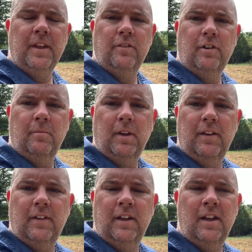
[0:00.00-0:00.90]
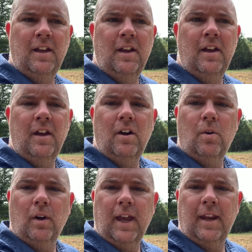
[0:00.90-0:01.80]
So I'm leaving
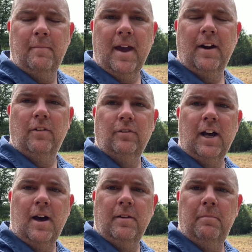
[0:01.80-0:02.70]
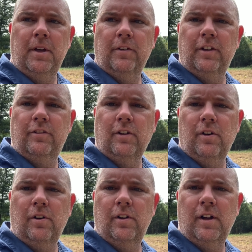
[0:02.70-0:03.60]
organic matter on top to build the soil.